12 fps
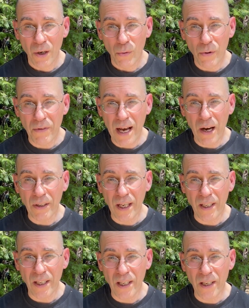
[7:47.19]
Without
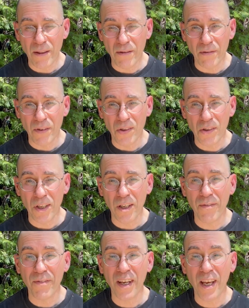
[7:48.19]
any
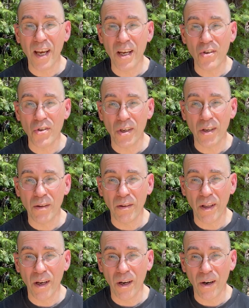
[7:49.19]
signification,
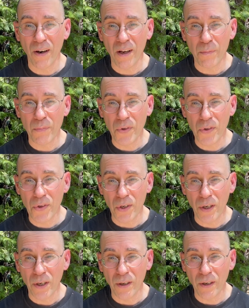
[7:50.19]
they're
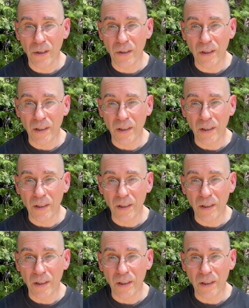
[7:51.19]
absurd.